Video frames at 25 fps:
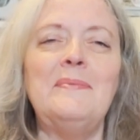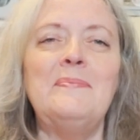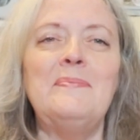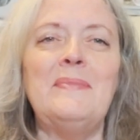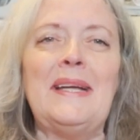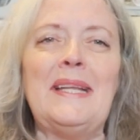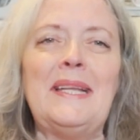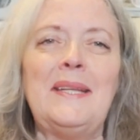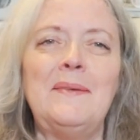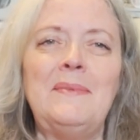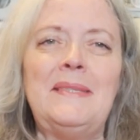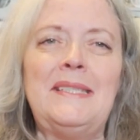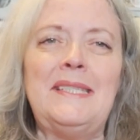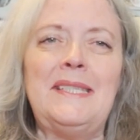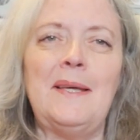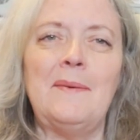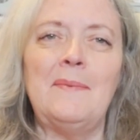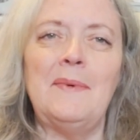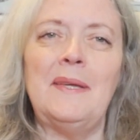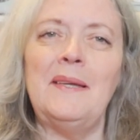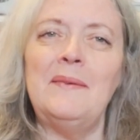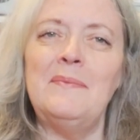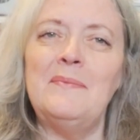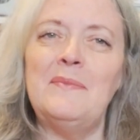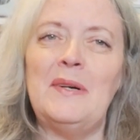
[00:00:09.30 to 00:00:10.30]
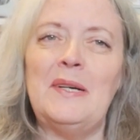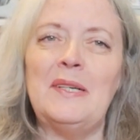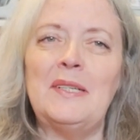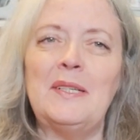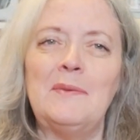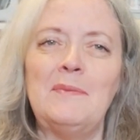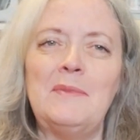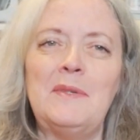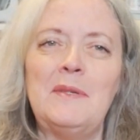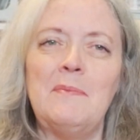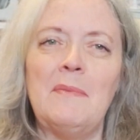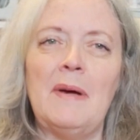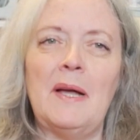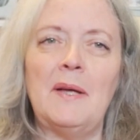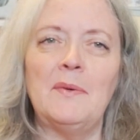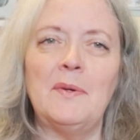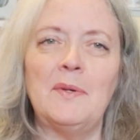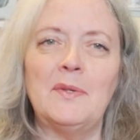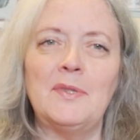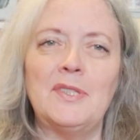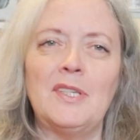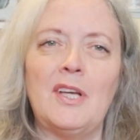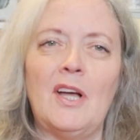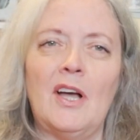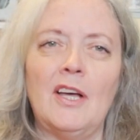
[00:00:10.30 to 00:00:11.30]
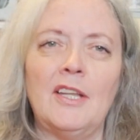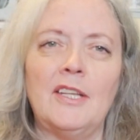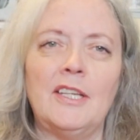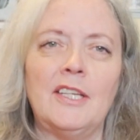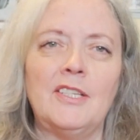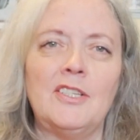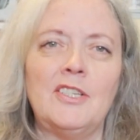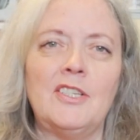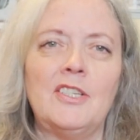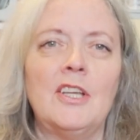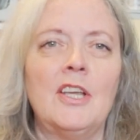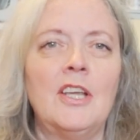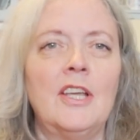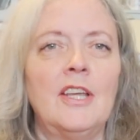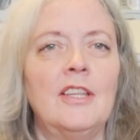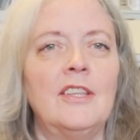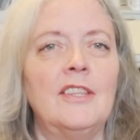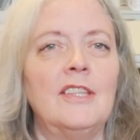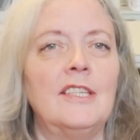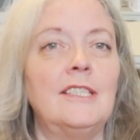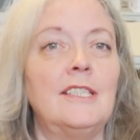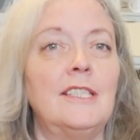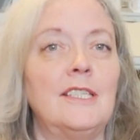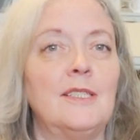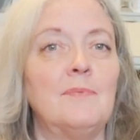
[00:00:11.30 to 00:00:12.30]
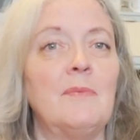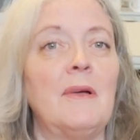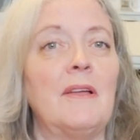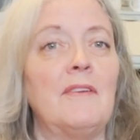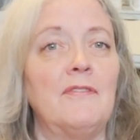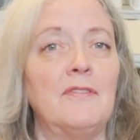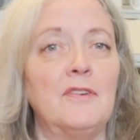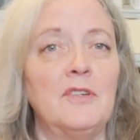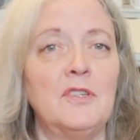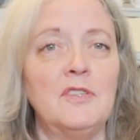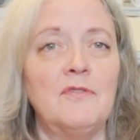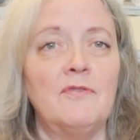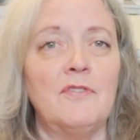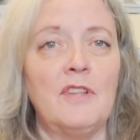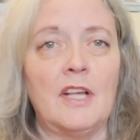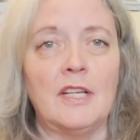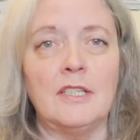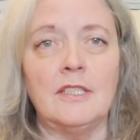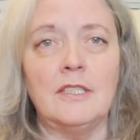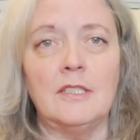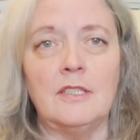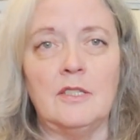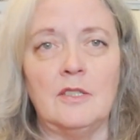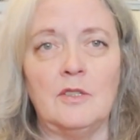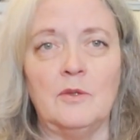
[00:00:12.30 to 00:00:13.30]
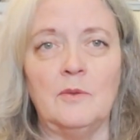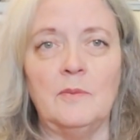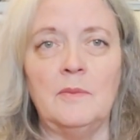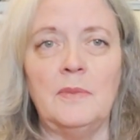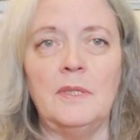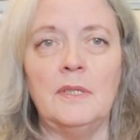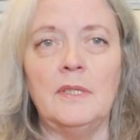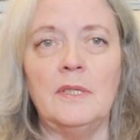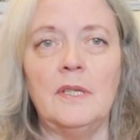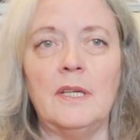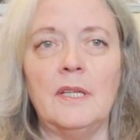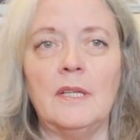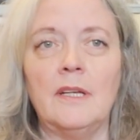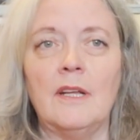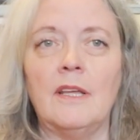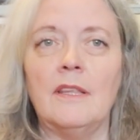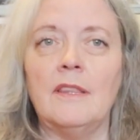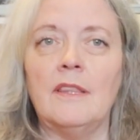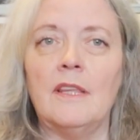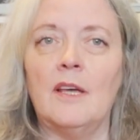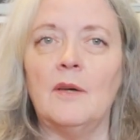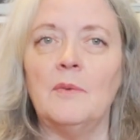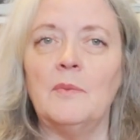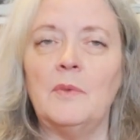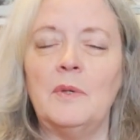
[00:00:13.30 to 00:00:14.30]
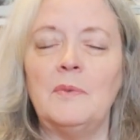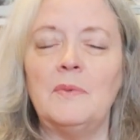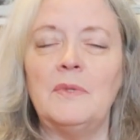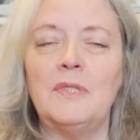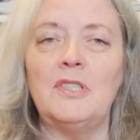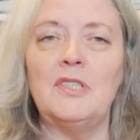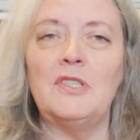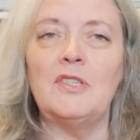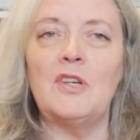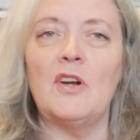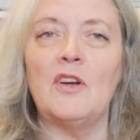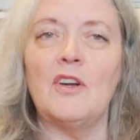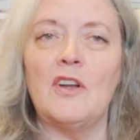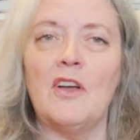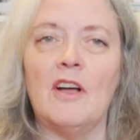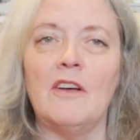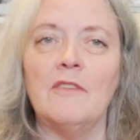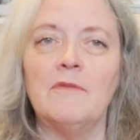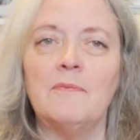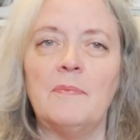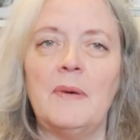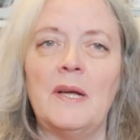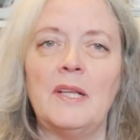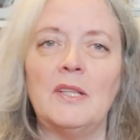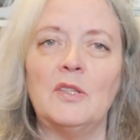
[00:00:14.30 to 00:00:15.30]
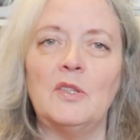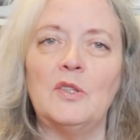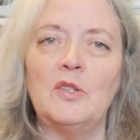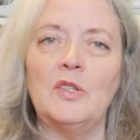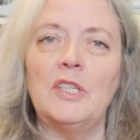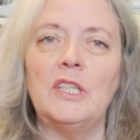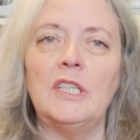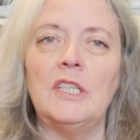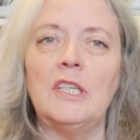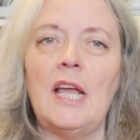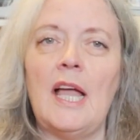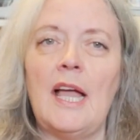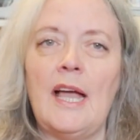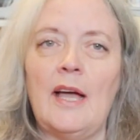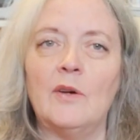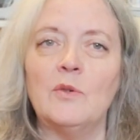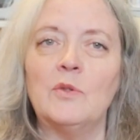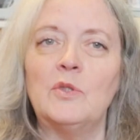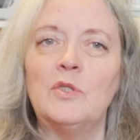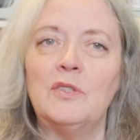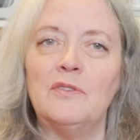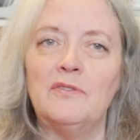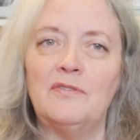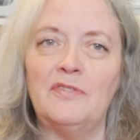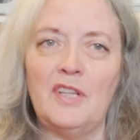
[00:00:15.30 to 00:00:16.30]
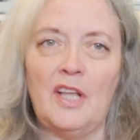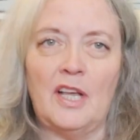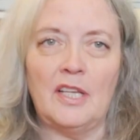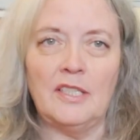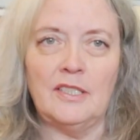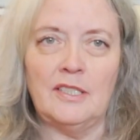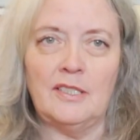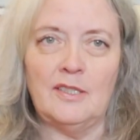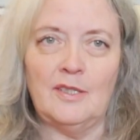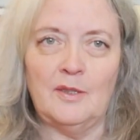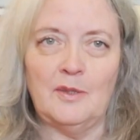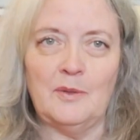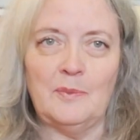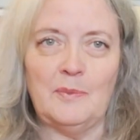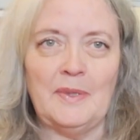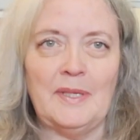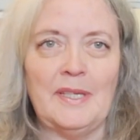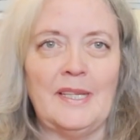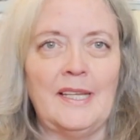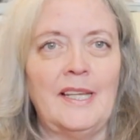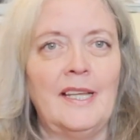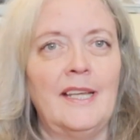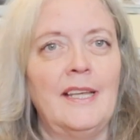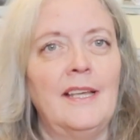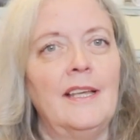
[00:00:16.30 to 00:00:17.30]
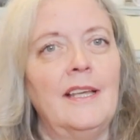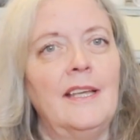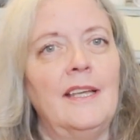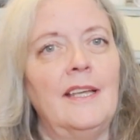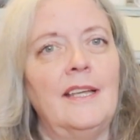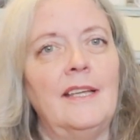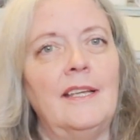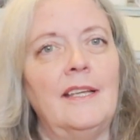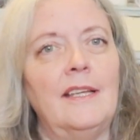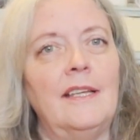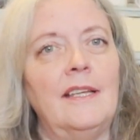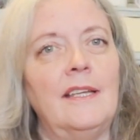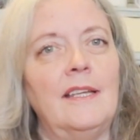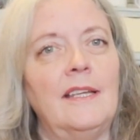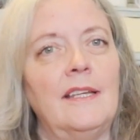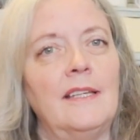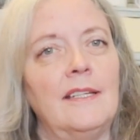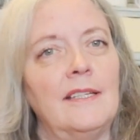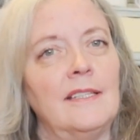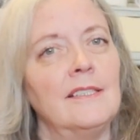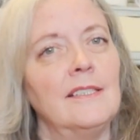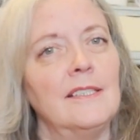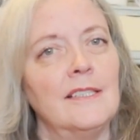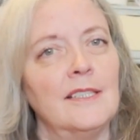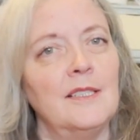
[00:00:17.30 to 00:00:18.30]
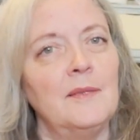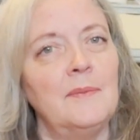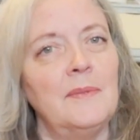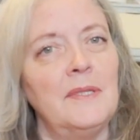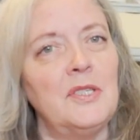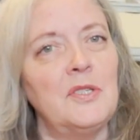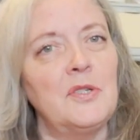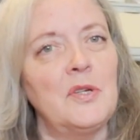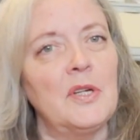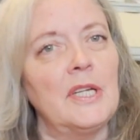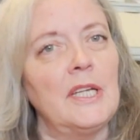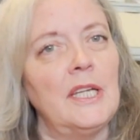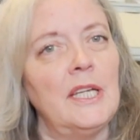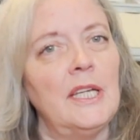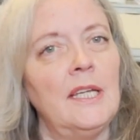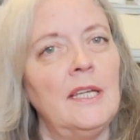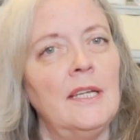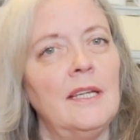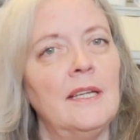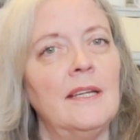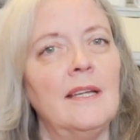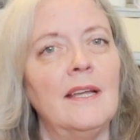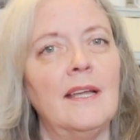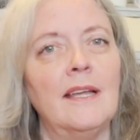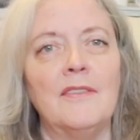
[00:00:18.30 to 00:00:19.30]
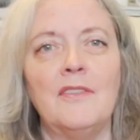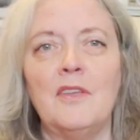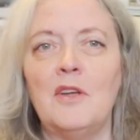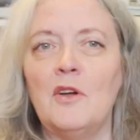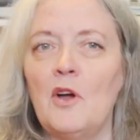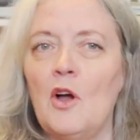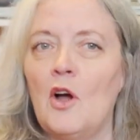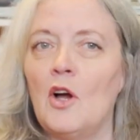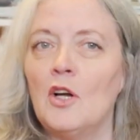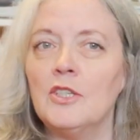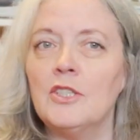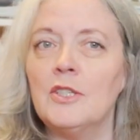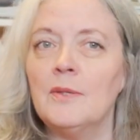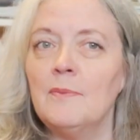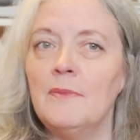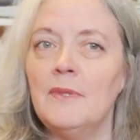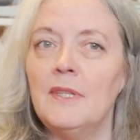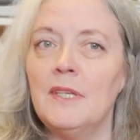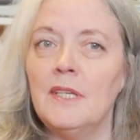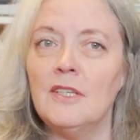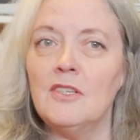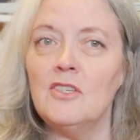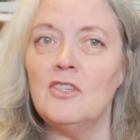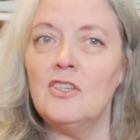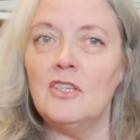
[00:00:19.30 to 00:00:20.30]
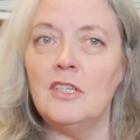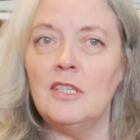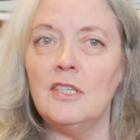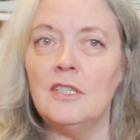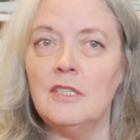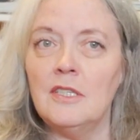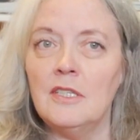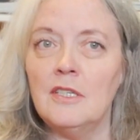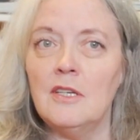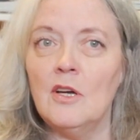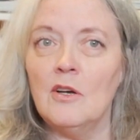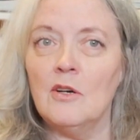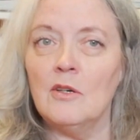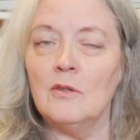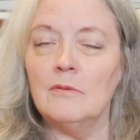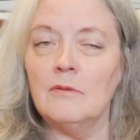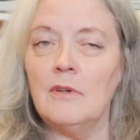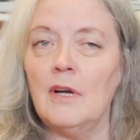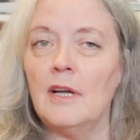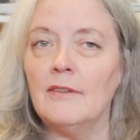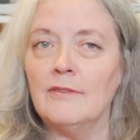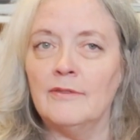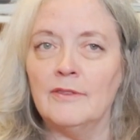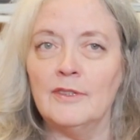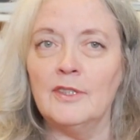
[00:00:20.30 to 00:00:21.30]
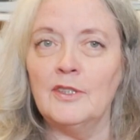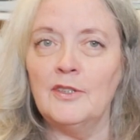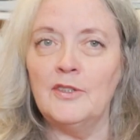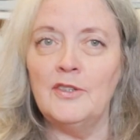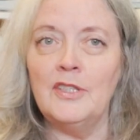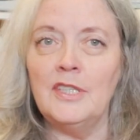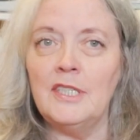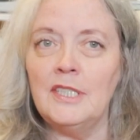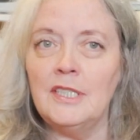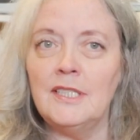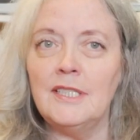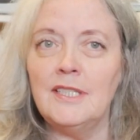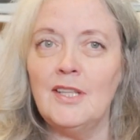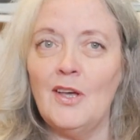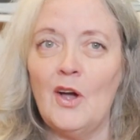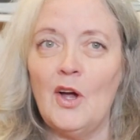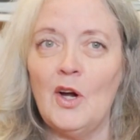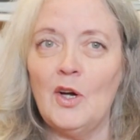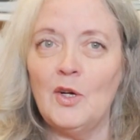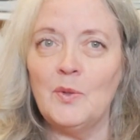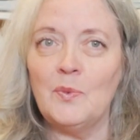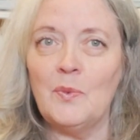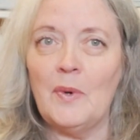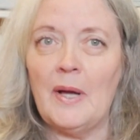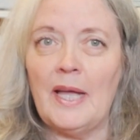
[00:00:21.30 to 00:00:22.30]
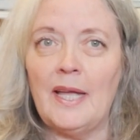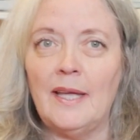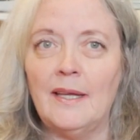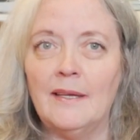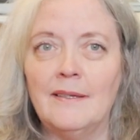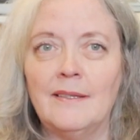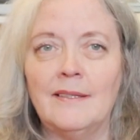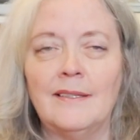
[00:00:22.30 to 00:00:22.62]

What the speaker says: My name's Debbie and welcome to My Rose Cottage. This is my first floss tube and I thought we would start off by learning how to floss tube. It is a little bit tricky and there are some things you need to know. I've learned this the hard way.